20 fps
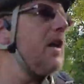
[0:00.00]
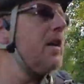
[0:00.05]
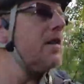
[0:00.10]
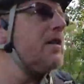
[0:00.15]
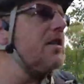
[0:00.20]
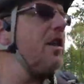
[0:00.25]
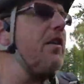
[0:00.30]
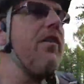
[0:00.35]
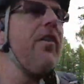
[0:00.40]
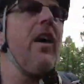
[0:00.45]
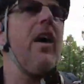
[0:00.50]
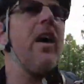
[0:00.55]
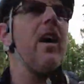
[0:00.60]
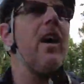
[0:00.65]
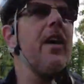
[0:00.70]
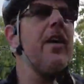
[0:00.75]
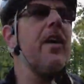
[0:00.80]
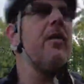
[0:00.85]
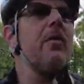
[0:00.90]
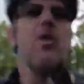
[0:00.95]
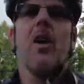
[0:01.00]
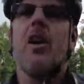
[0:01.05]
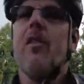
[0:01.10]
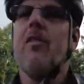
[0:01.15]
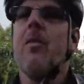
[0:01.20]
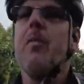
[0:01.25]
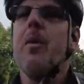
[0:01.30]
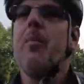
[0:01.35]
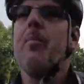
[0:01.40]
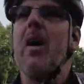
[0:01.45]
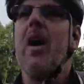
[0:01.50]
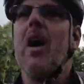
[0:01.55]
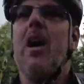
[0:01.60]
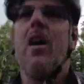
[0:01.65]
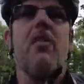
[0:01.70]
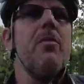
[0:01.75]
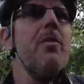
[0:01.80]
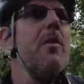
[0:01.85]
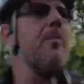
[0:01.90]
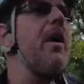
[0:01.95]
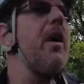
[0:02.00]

and stuff like that. And I'm looking for my path. My